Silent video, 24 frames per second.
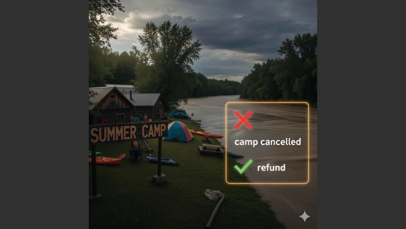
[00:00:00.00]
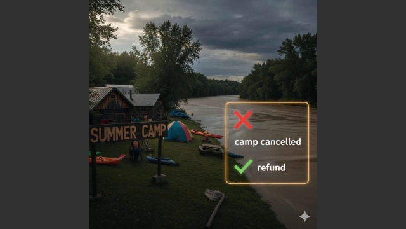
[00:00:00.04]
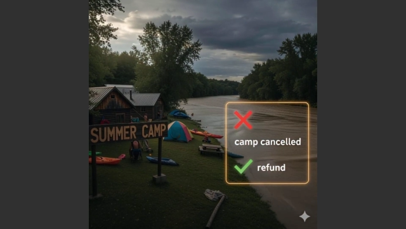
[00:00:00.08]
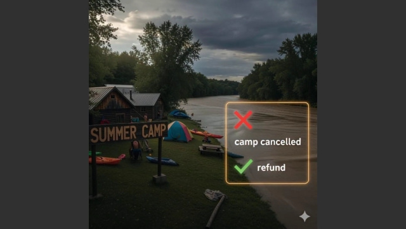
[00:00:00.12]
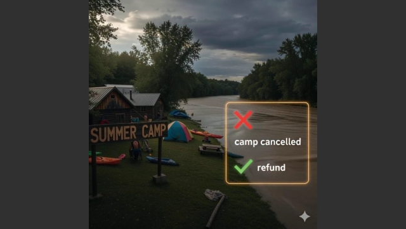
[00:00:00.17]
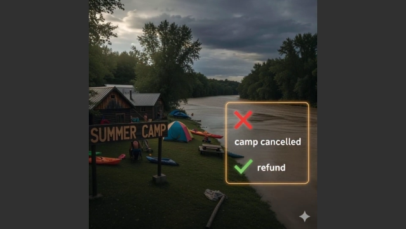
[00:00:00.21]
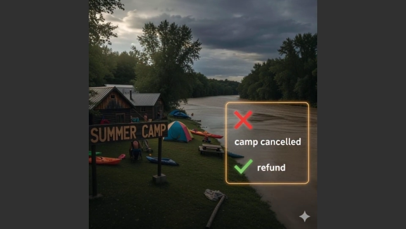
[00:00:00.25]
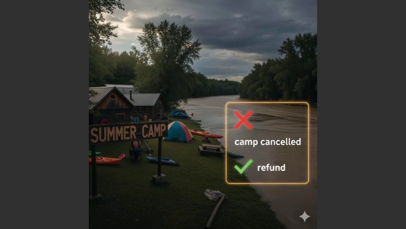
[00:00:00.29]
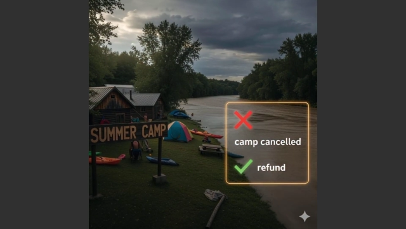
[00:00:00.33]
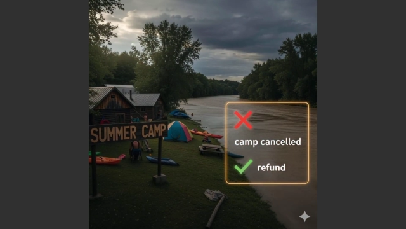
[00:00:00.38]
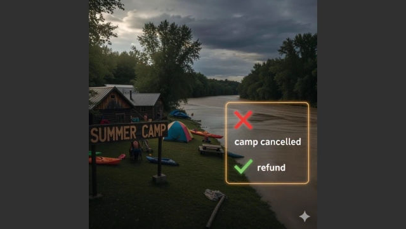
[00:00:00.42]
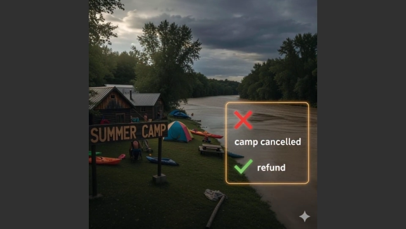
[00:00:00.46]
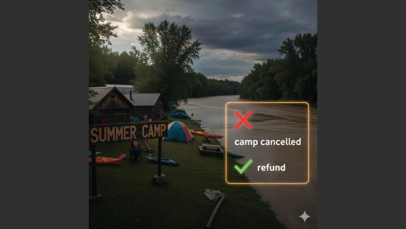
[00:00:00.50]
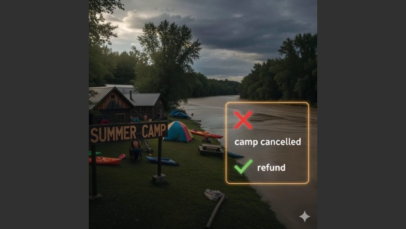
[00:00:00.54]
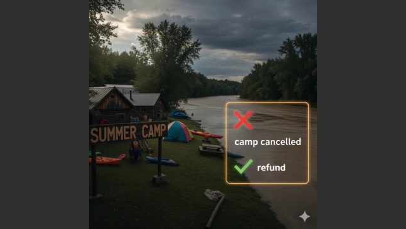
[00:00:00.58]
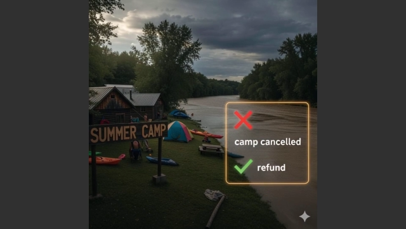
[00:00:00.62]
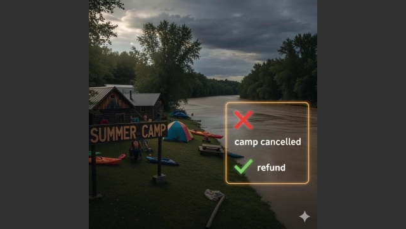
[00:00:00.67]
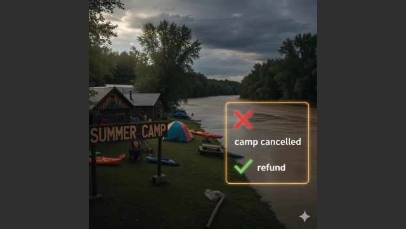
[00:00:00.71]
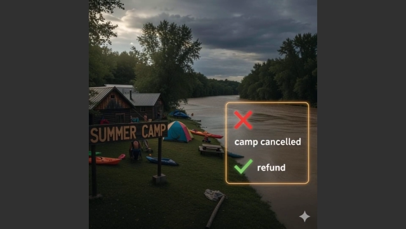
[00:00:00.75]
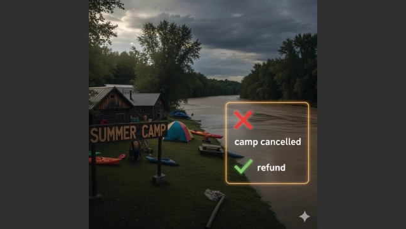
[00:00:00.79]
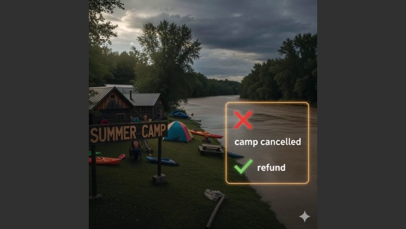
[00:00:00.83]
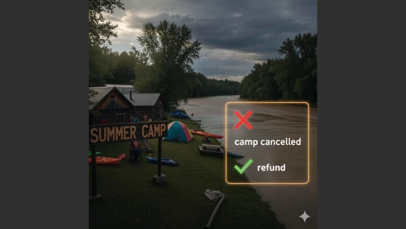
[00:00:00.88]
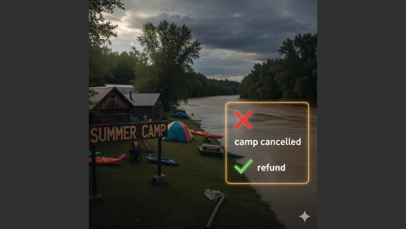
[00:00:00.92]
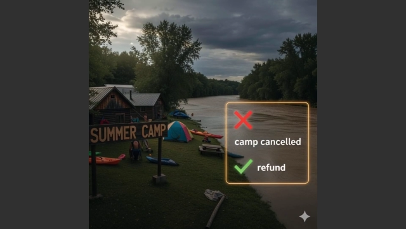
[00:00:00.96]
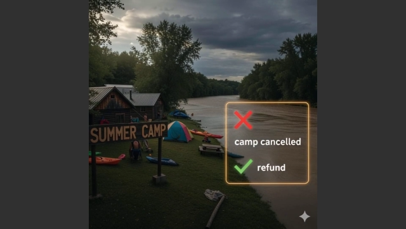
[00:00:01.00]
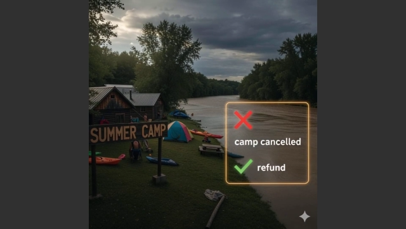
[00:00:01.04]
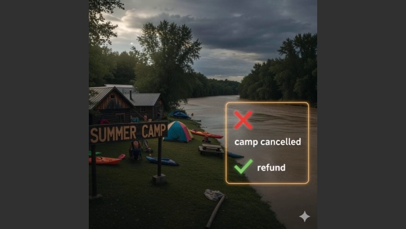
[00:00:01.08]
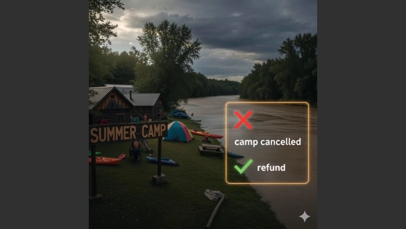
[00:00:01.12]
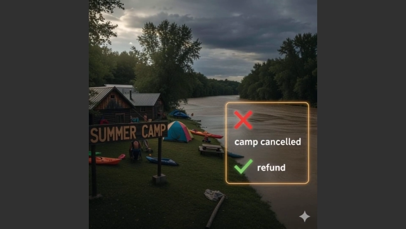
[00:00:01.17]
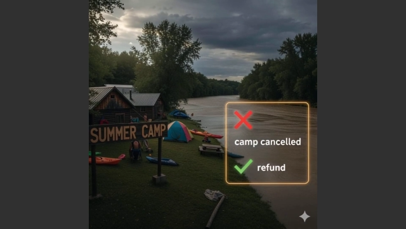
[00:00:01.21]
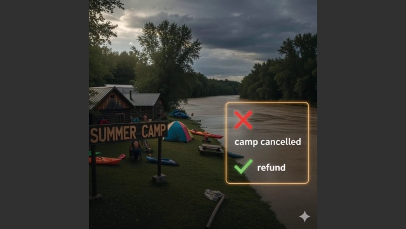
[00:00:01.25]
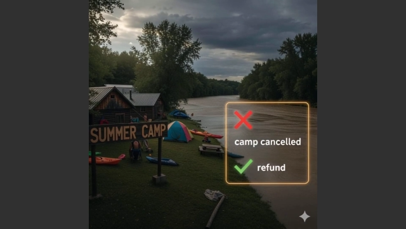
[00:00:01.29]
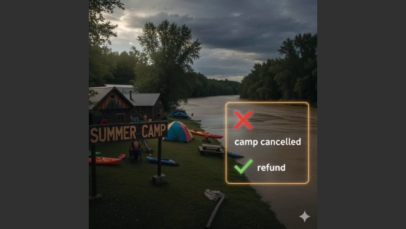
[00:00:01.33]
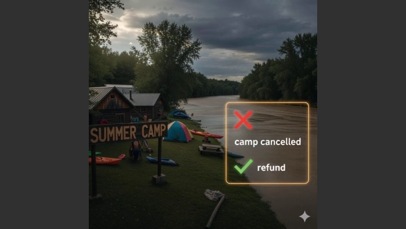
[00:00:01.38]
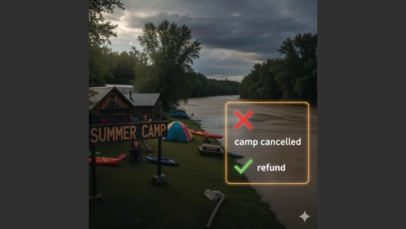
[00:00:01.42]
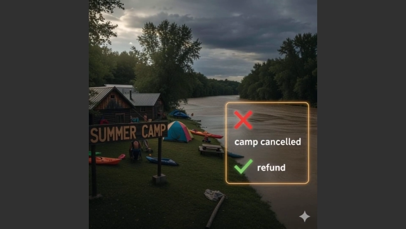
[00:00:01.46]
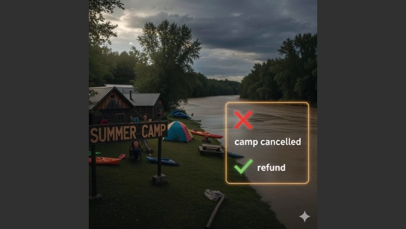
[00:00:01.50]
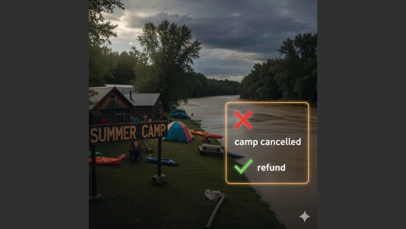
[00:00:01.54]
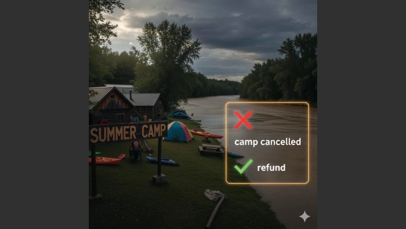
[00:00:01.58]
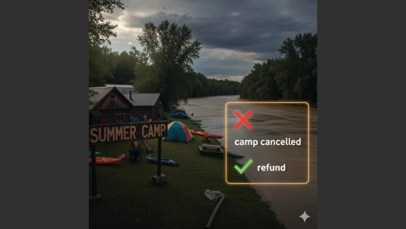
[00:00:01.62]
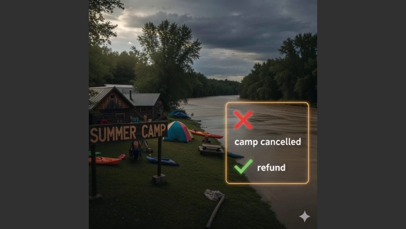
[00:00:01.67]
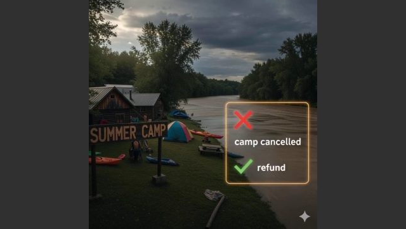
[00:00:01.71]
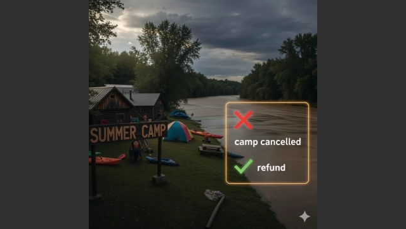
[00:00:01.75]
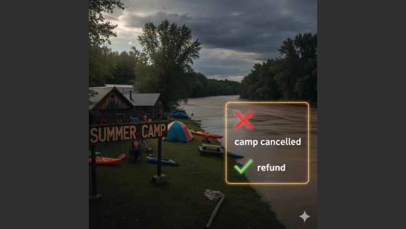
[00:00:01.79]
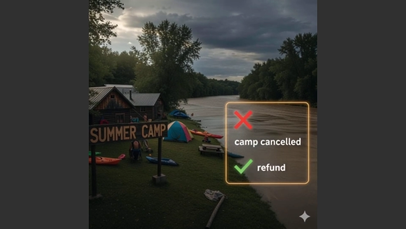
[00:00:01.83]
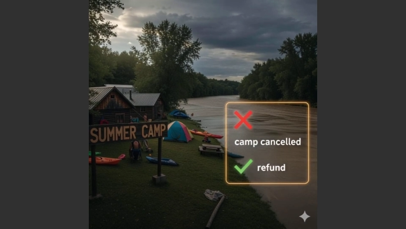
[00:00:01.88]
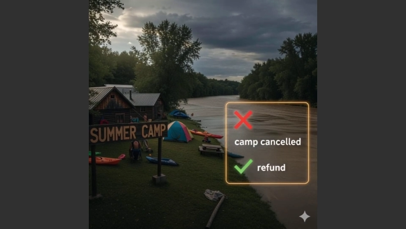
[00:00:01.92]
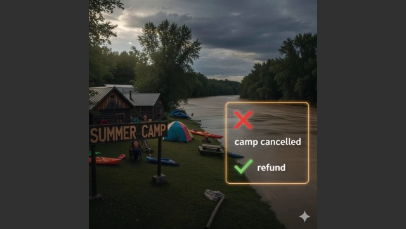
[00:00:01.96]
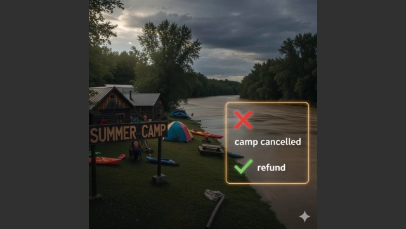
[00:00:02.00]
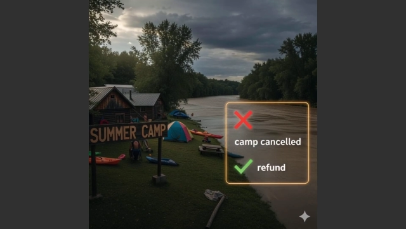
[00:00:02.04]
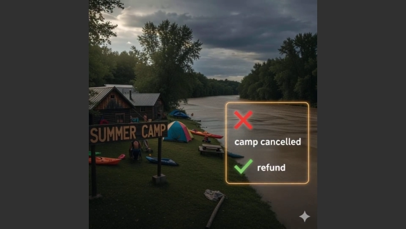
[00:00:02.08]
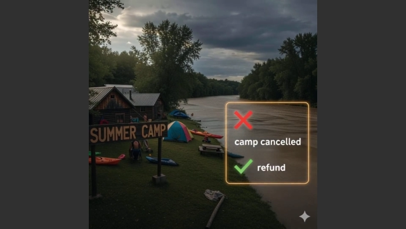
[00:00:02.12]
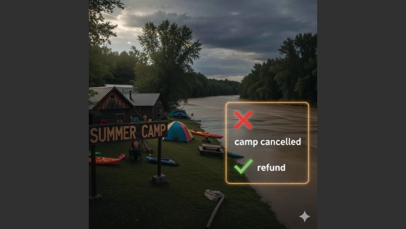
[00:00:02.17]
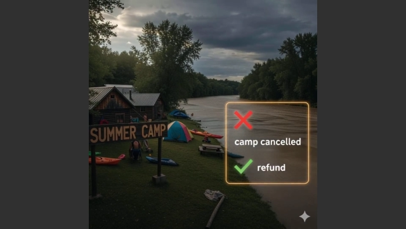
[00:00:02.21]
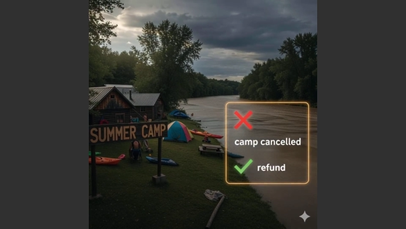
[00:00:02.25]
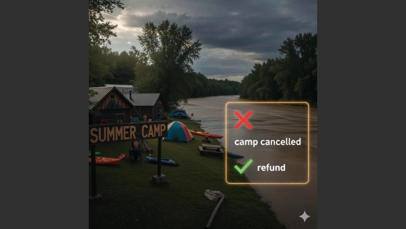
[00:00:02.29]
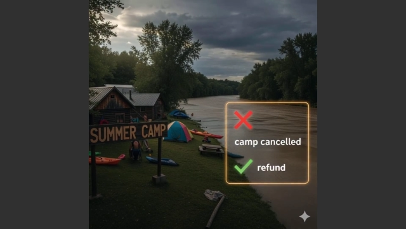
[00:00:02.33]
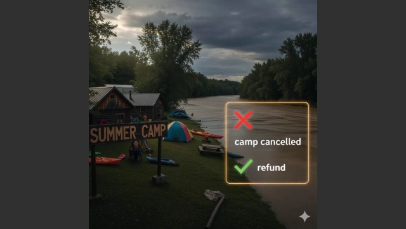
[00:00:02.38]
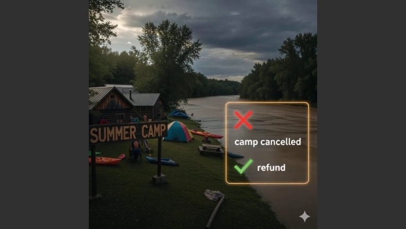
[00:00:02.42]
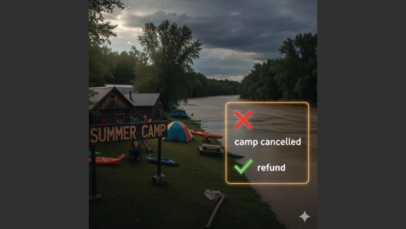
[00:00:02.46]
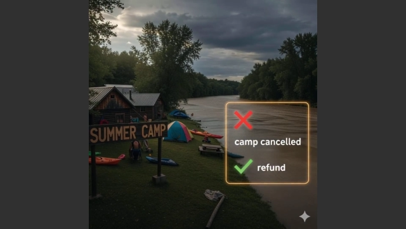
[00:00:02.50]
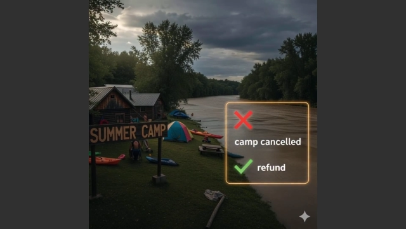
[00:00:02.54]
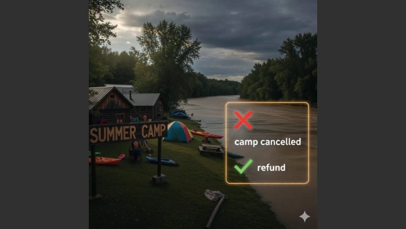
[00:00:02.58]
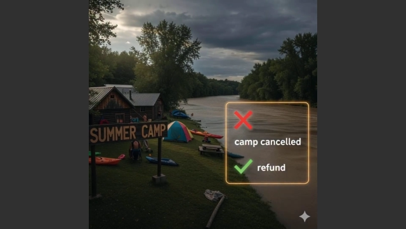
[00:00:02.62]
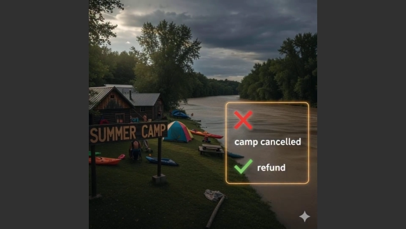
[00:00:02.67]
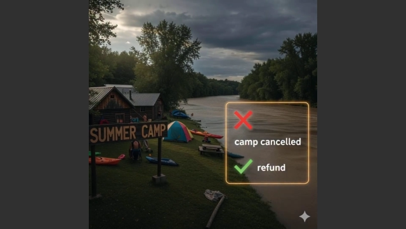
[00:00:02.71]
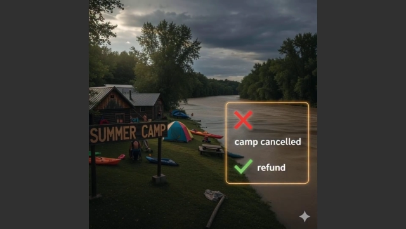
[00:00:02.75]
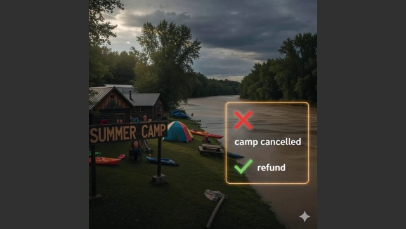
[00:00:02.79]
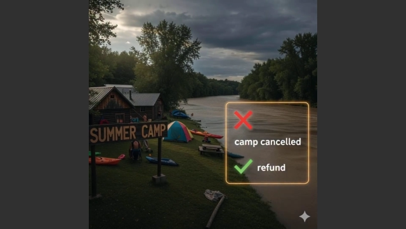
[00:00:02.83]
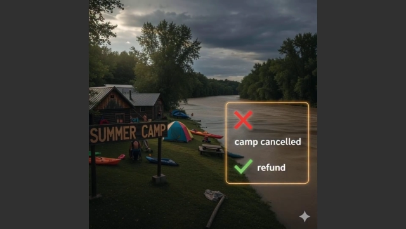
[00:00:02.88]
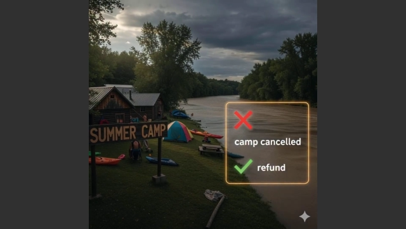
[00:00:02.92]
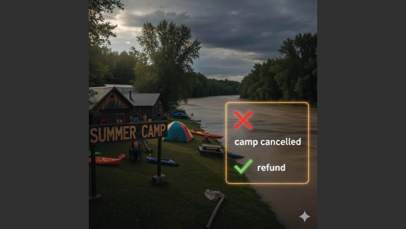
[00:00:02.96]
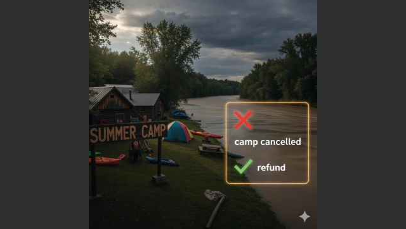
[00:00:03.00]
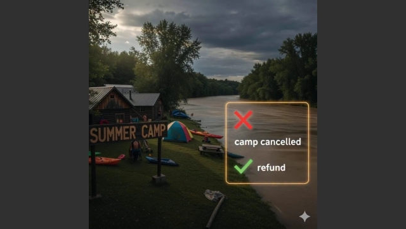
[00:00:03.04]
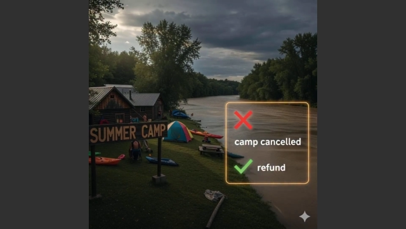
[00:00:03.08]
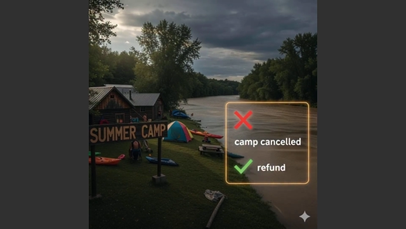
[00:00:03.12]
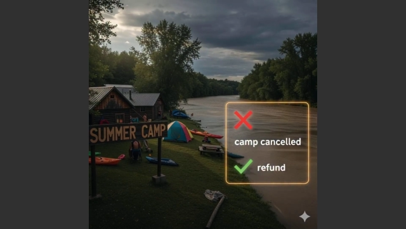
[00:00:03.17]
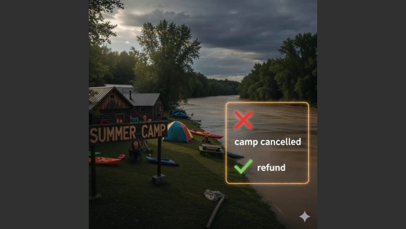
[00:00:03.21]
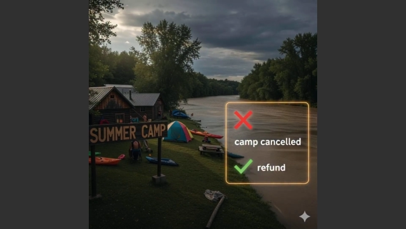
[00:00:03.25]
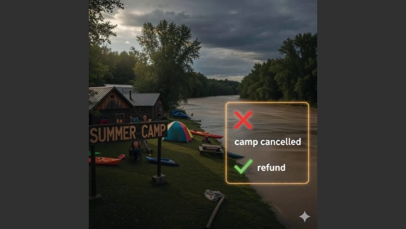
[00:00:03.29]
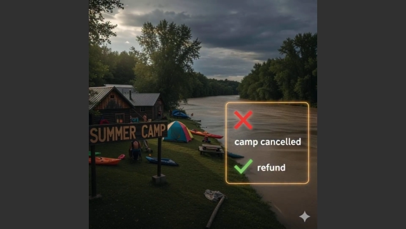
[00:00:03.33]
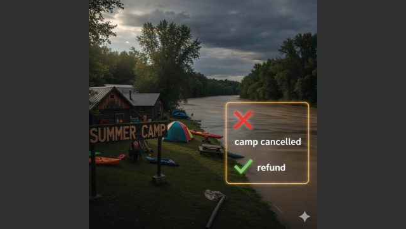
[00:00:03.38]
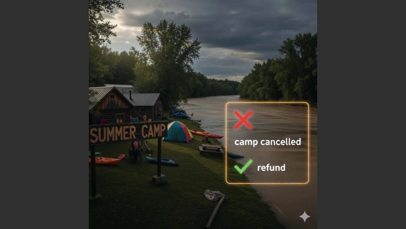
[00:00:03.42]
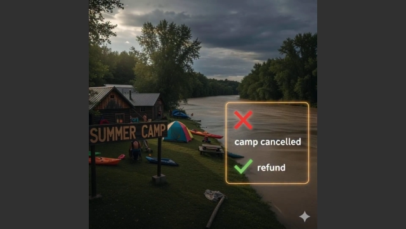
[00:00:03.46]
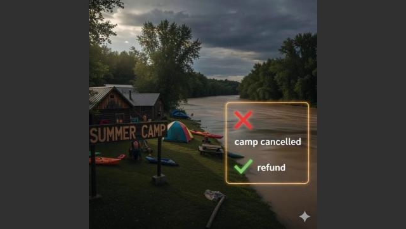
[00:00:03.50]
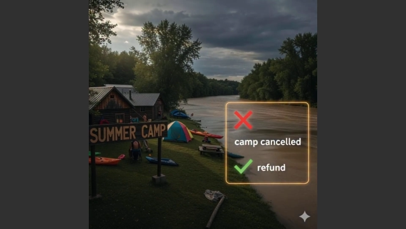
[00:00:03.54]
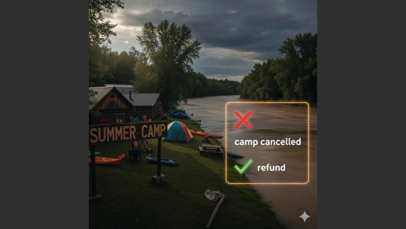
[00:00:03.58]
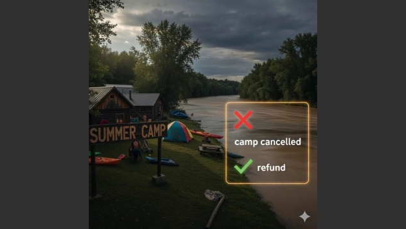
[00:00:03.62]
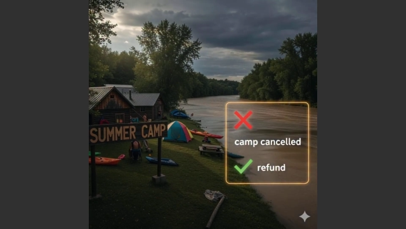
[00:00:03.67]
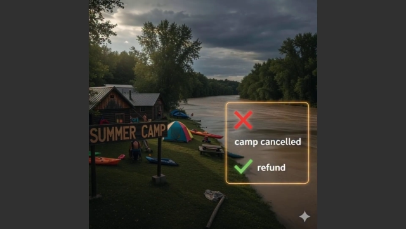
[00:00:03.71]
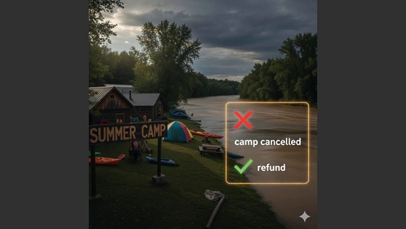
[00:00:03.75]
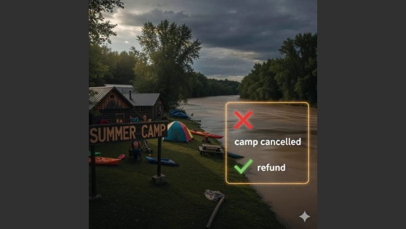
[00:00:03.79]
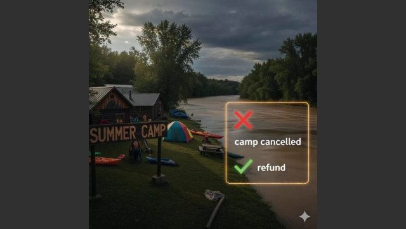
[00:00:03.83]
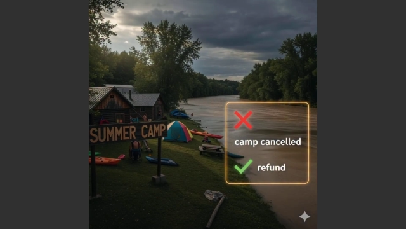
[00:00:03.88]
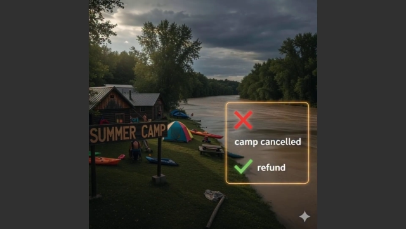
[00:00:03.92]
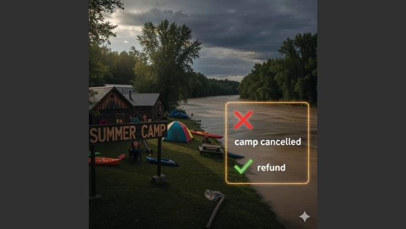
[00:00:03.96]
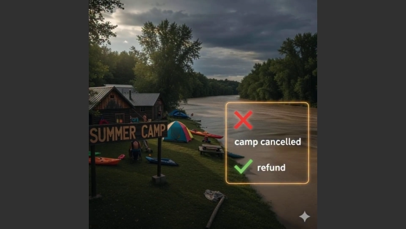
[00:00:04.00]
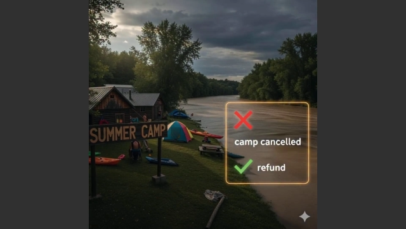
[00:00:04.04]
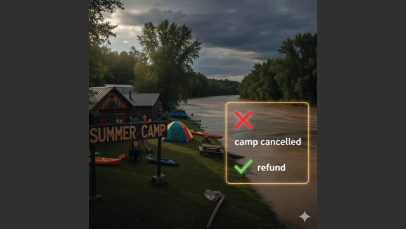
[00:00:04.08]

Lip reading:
Nobody's mouth can be seen.